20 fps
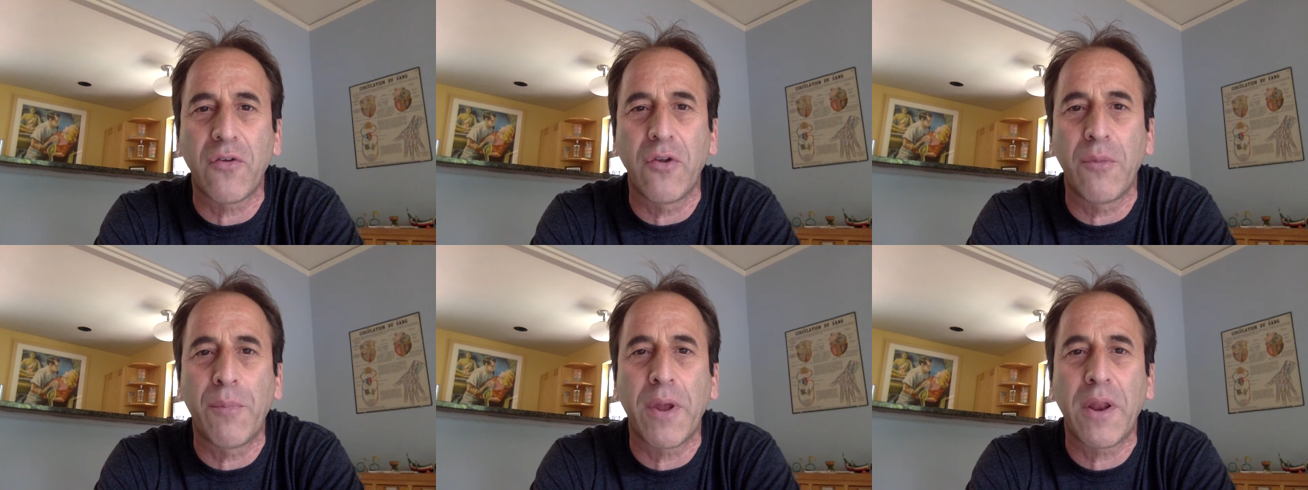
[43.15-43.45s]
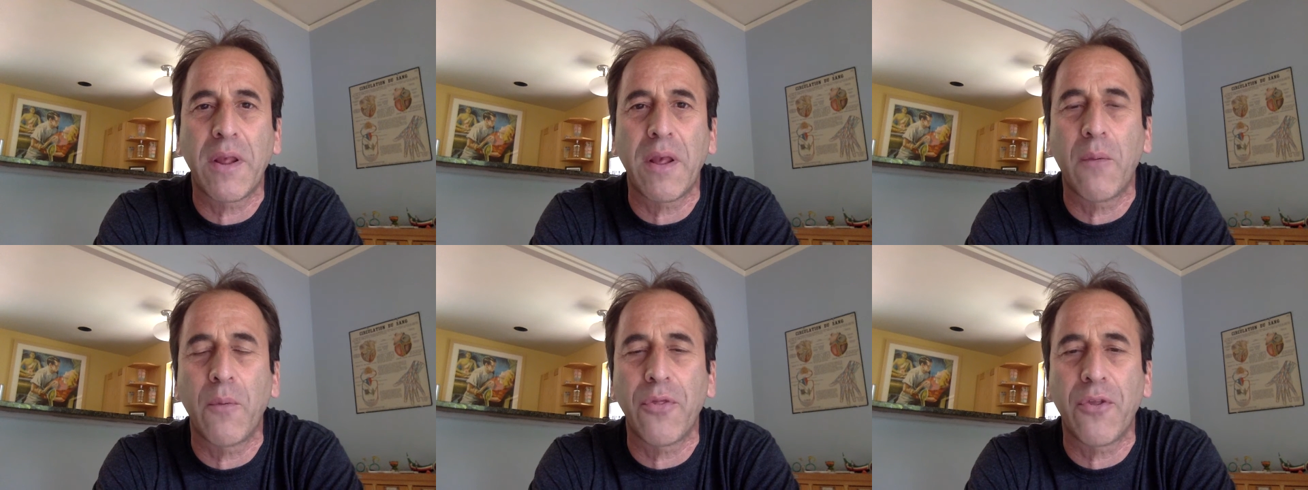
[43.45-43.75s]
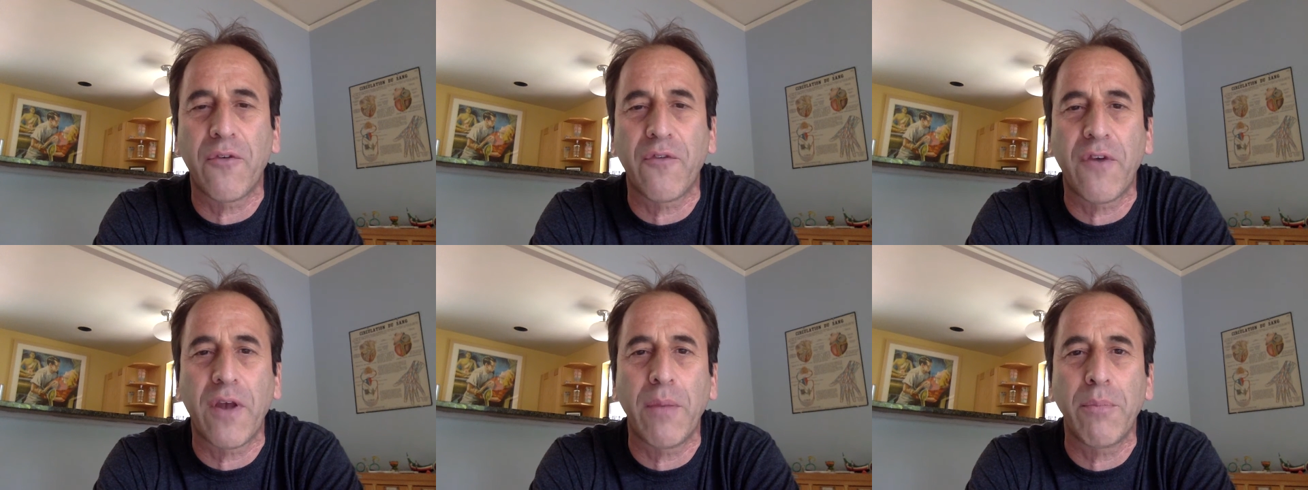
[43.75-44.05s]
depending on what
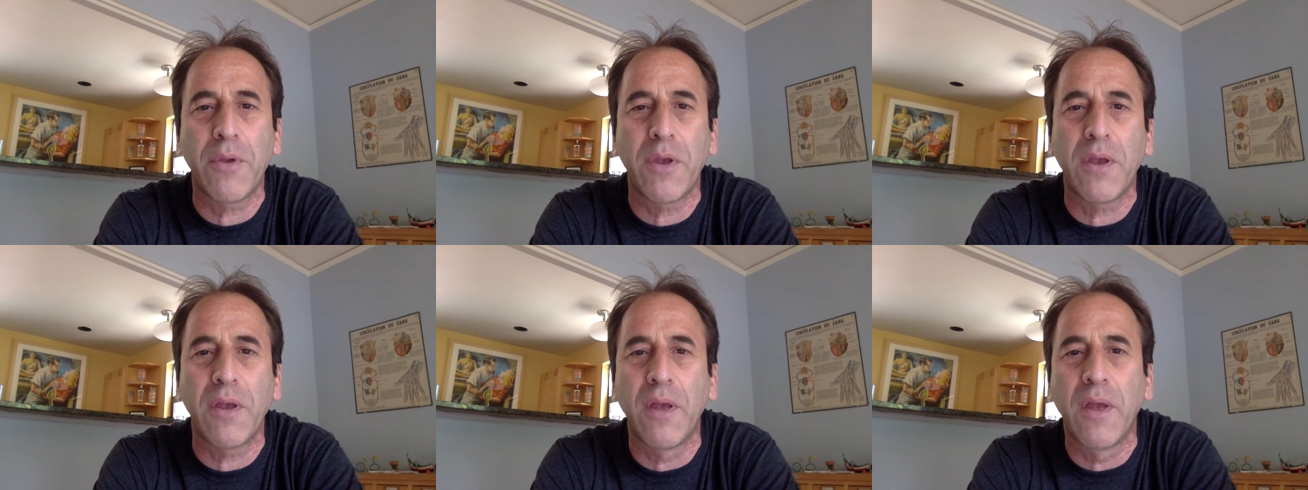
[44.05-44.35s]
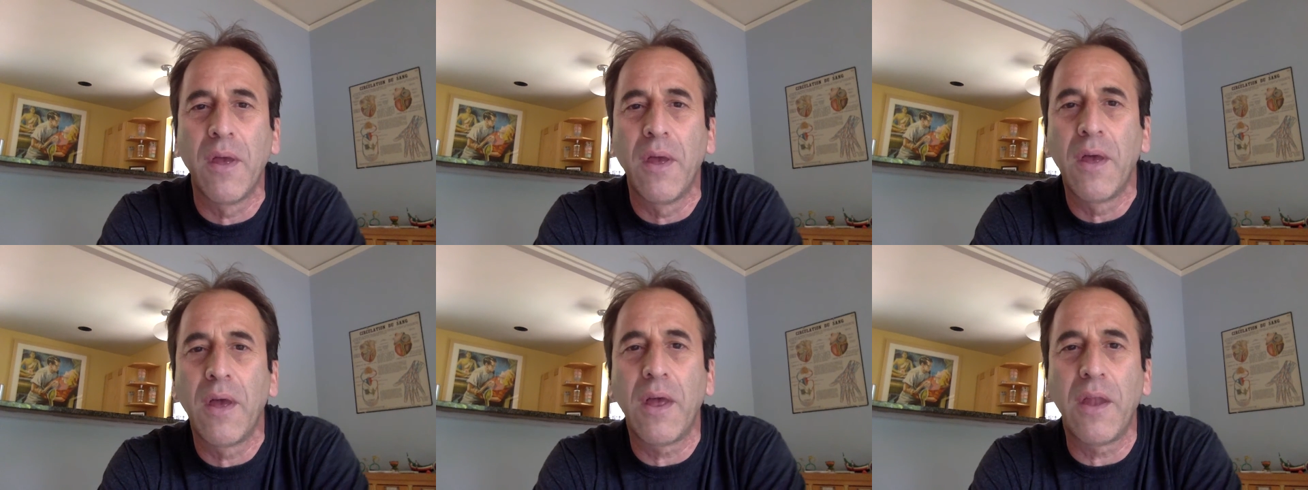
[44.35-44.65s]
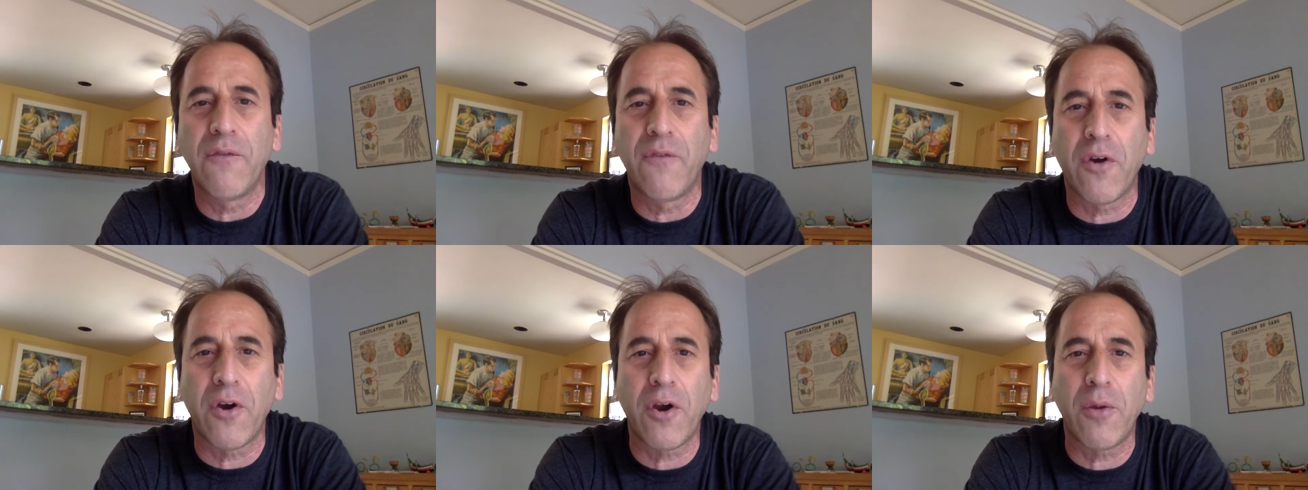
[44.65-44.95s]
their family
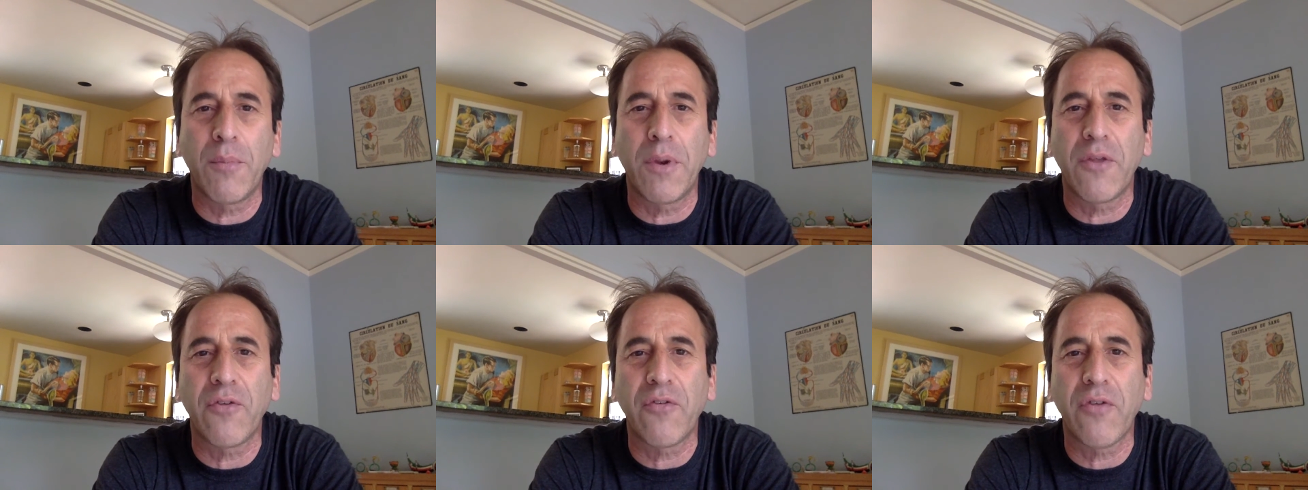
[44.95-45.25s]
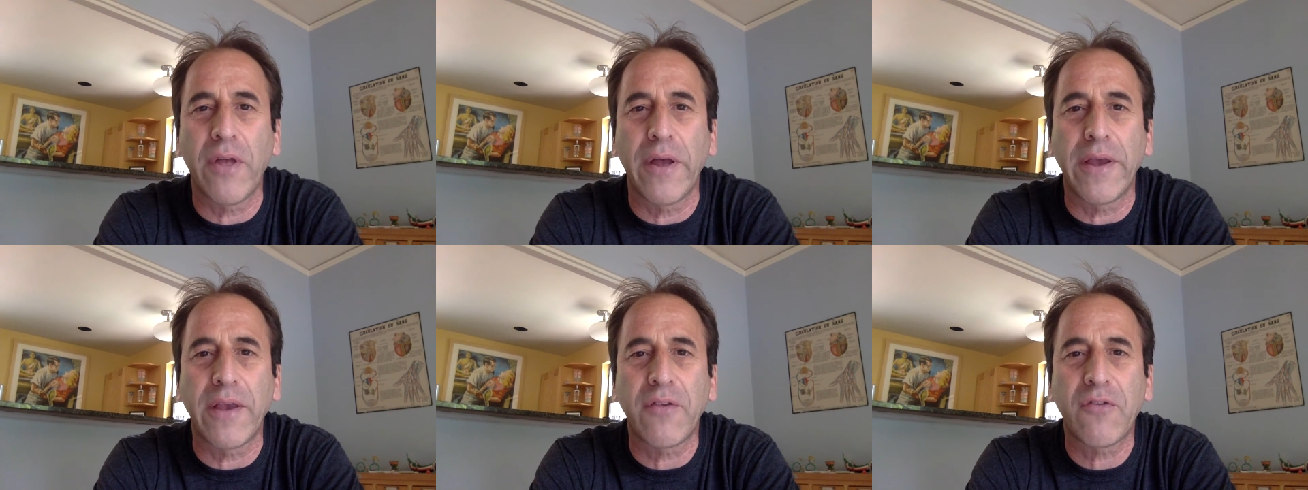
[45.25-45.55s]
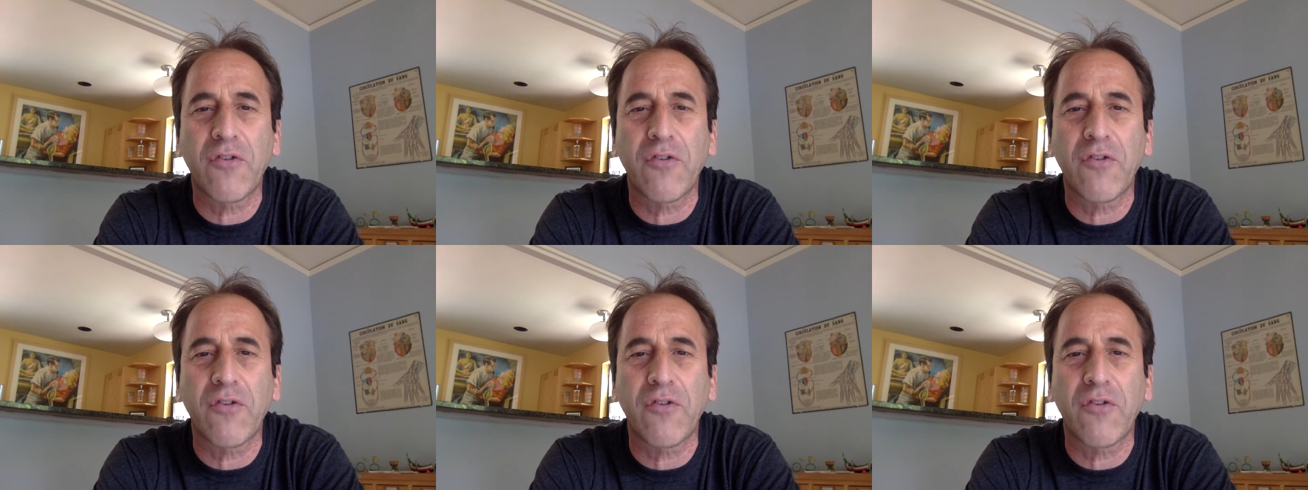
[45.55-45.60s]
environment is like.